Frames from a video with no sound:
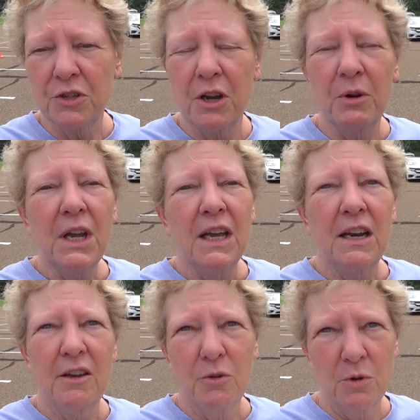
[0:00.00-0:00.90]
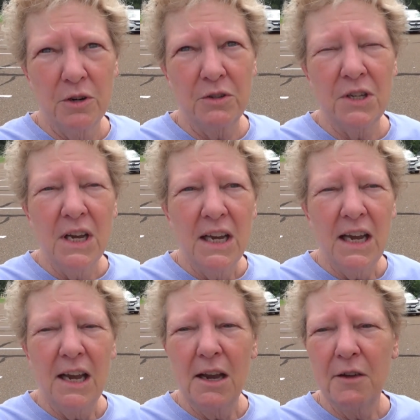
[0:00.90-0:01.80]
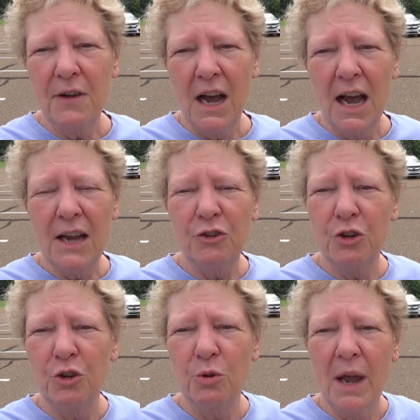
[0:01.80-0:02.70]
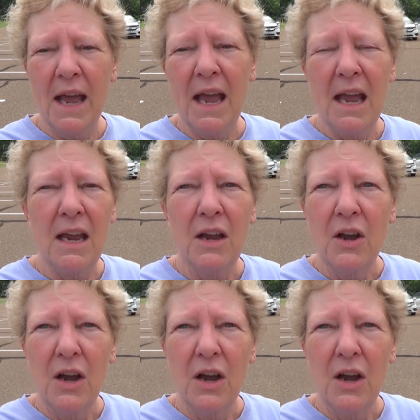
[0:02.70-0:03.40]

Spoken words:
So in other words, if I do a